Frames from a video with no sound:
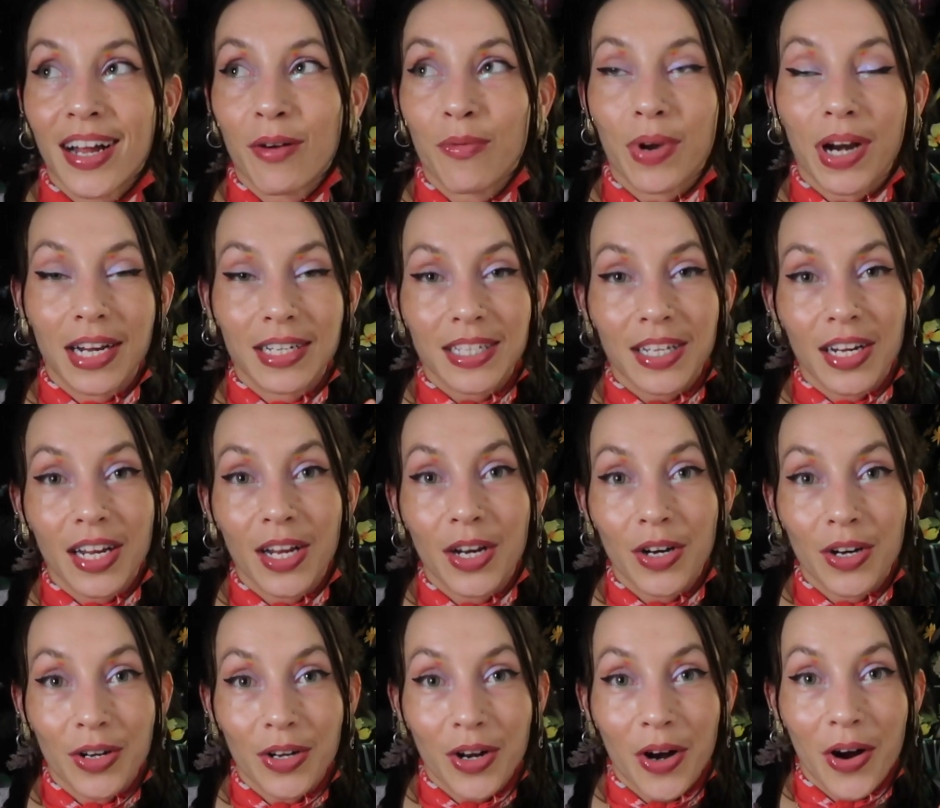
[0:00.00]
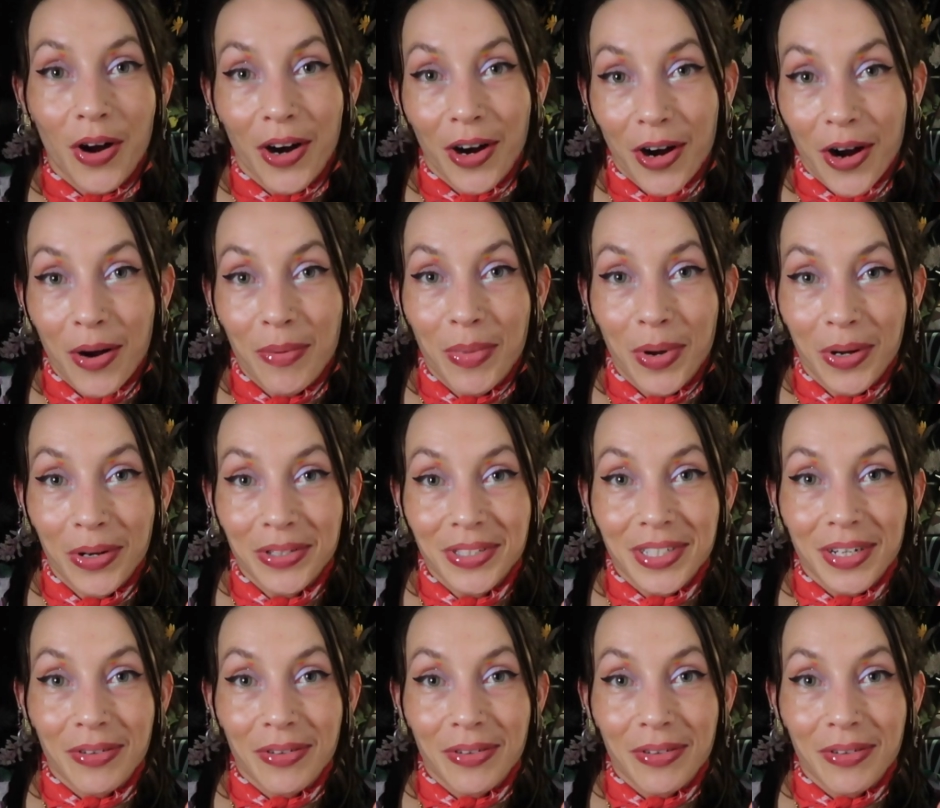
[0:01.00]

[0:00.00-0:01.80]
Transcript: When I said it in a car almost,